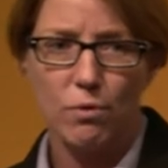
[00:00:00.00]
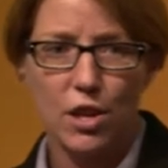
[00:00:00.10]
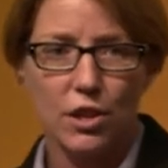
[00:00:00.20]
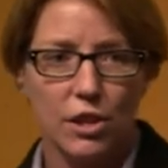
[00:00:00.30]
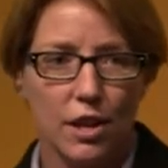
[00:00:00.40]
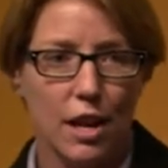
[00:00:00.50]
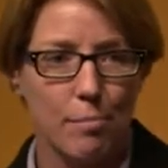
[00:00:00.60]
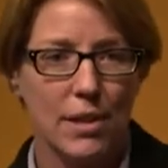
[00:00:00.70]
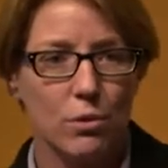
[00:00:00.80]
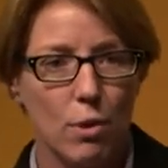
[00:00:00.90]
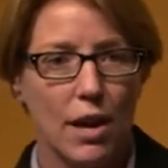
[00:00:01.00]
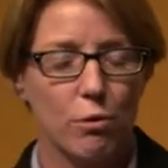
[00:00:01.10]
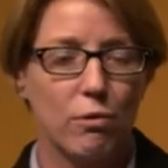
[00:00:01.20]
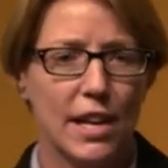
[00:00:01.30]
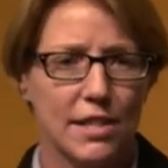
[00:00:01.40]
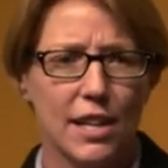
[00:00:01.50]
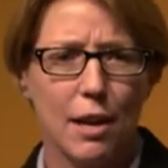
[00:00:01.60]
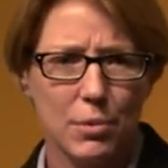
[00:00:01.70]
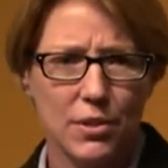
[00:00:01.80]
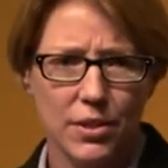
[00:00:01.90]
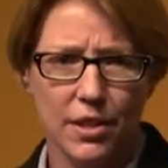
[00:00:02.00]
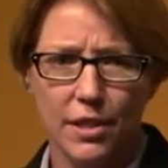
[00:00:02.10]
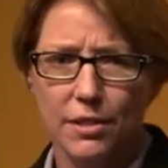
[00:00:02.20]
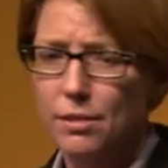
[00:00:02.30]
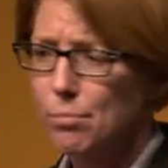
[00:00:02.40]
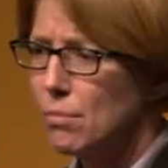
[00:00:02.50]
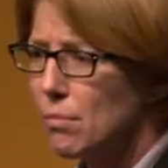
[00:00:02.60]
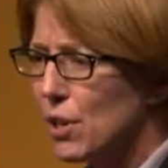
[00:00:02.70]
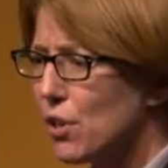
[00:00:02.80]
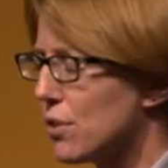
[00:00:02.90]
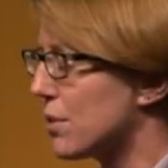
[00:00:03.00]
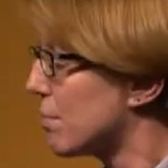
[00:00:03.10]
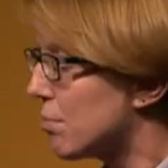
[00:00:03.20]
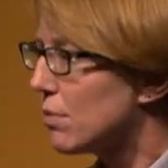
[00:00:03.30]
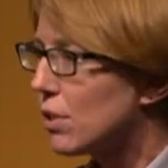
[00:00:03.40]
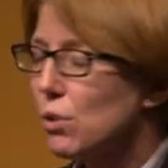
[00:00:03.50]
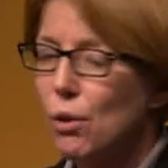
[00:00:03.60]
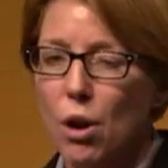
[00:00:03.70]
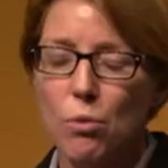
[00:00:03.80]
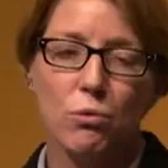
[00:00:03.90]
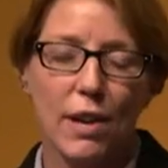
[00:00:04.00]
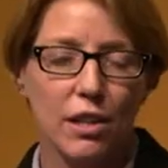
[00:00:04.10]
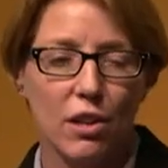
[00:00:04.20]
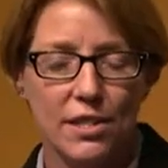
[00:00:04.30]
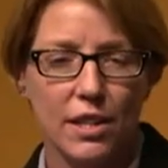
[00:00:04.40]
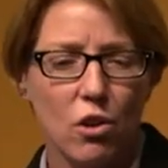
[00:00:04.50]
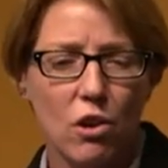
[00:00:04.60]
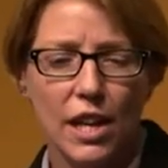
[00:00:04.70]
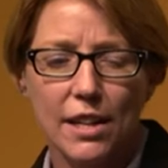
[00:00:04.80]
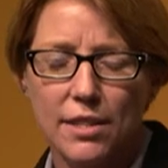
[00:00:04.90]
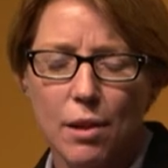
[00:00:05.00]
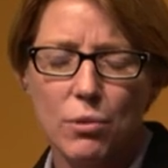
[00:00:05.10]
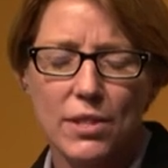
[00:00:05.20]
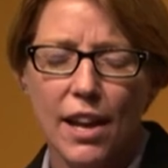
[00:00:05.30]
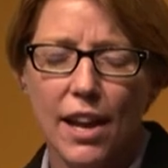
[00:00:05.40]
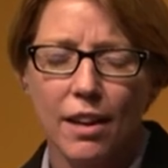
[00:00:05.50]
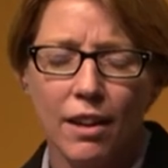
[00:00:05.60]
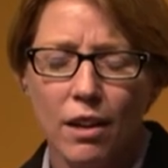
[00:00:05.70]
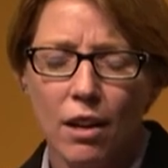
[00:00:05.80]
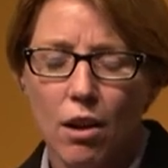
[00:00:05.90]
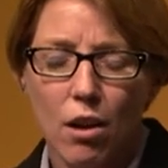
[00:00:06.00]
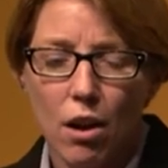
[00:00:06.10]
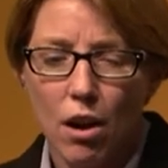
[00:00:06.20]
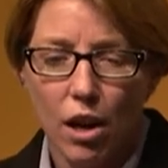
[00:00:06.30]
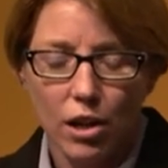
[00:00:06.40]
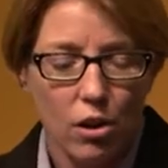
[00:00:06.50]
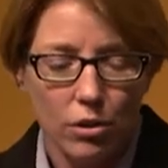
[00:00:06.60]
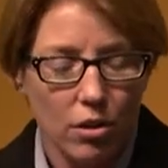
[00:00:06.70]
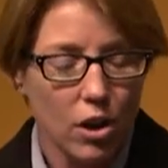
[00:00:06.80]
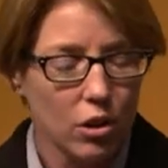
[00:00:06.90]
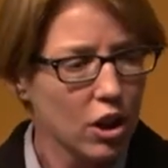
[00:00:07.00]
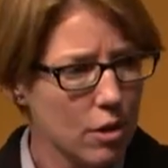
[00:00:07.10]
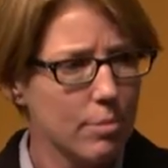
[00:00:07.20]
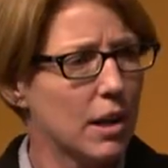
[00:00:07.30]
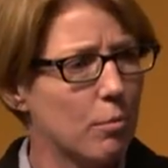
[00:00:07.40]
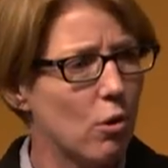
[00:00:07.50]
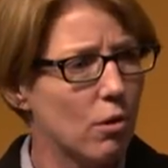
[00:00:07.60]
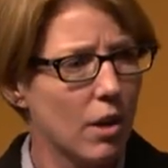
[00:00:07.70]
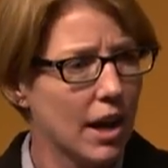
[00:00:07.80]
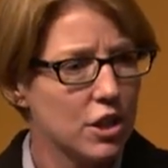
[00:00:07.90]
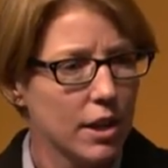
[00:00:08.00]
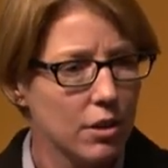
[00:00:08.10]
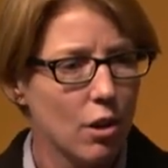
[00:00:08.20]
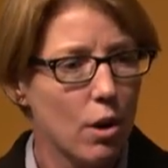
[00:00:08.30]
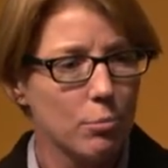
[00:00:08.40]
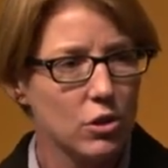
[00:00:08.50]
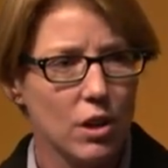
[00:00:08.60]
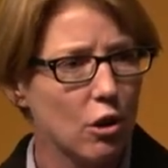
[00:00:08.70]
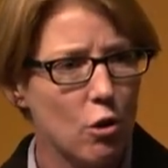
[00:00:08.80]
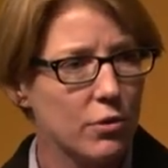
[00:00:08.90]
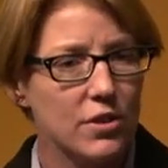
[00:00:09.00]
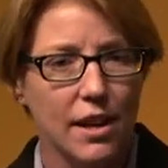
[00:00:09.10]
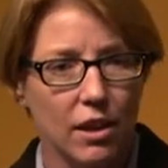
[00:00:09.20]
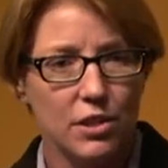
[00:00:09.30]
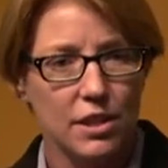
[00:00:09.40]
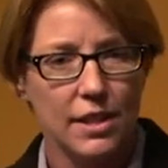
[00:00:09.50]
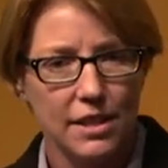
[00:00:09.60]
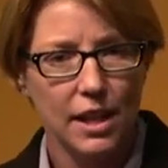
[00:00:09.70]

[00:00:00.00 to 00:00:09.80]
reduction in that mental health related absences because you know, I was recognising colleagues that were saying, I can't, I can't cope anymore. Actually, no, I'm just going to go off sick. I just need to